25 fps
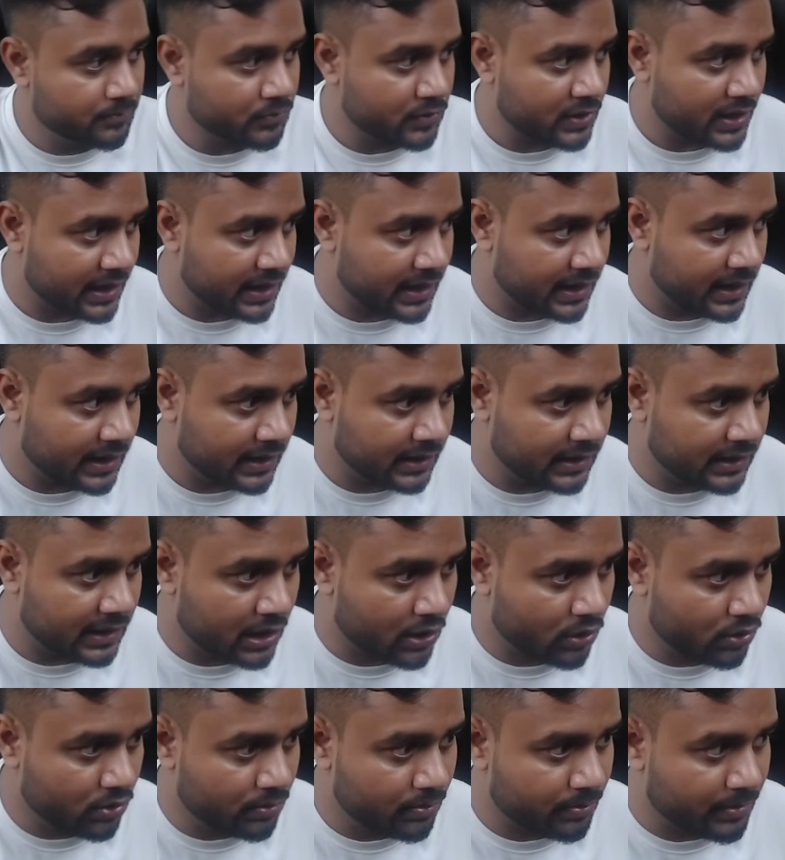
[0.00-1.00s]
And
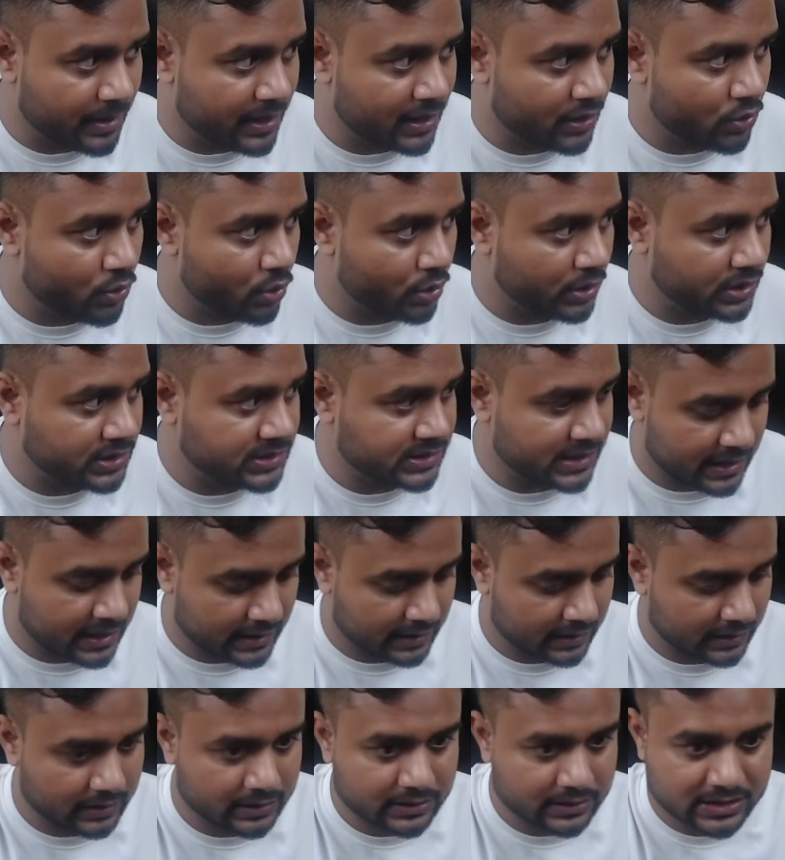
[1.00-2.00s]
now my code is end,
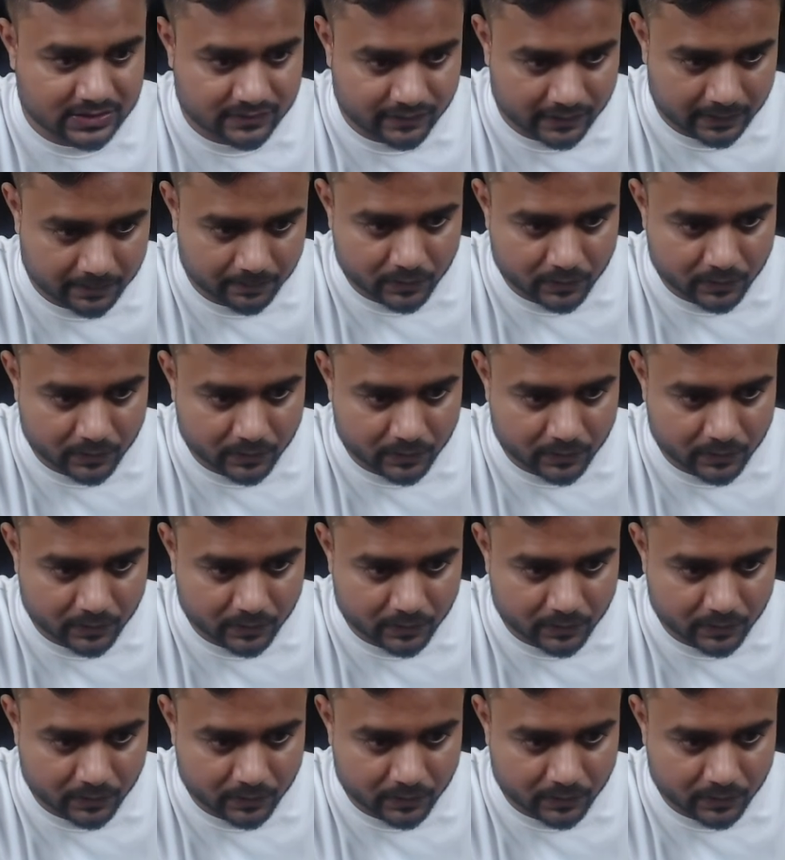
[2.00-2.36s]
this one.